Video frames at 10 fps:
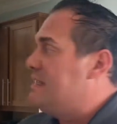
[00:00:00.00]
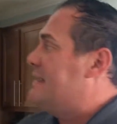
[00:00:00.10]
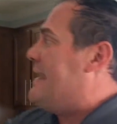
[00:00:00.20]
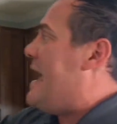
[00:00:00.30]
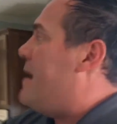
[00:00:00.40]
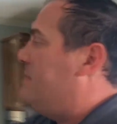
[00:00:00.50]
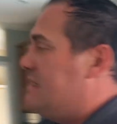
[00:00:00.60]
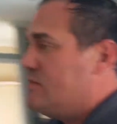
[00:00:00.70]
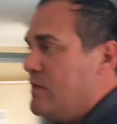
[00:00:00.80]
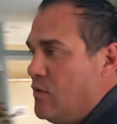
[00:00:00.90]

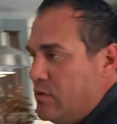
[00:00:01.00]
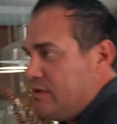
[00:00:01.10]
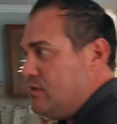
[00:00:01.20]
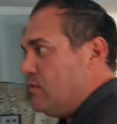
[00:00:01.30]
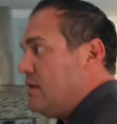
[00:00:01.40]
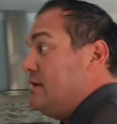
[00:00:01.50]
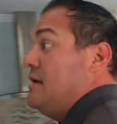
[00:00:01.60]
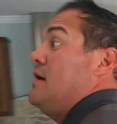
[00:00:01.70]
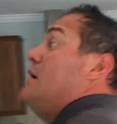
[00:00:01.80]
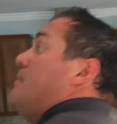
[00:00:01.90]
cabinets. We order you one.
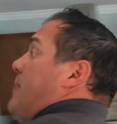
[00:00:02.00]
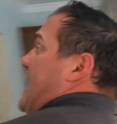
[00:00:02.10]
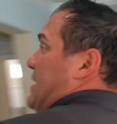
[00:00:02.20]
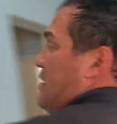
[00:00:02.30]
Paint